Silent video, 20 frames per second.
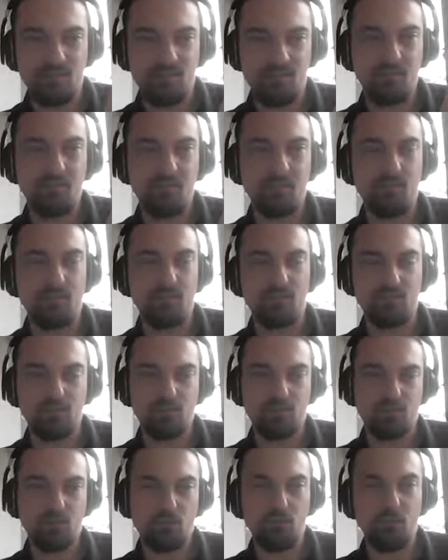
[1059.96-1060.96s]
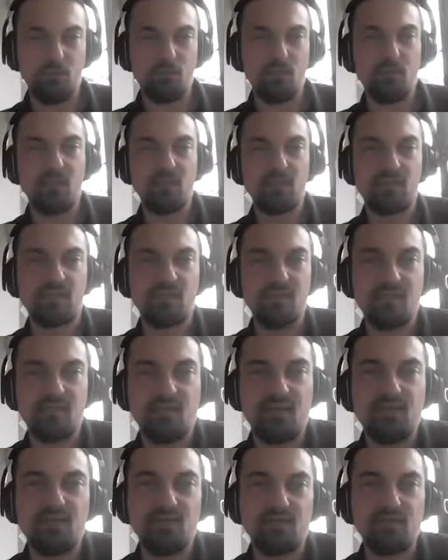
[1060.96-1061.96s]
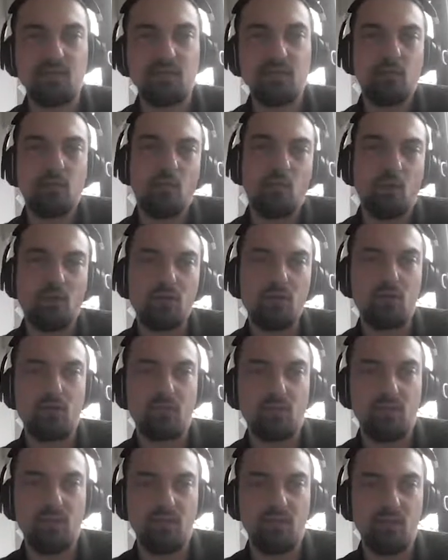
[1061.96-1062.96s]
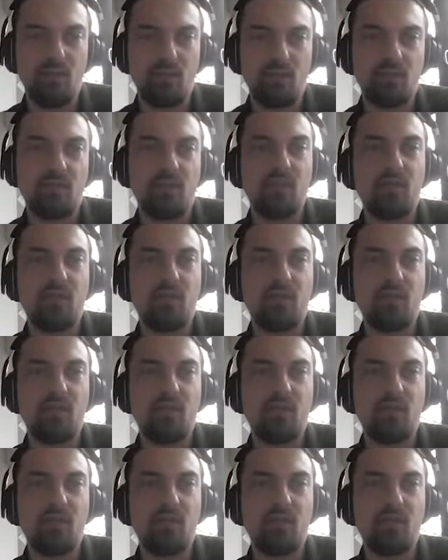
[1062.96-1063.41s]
system that the computer has discovered works so well, and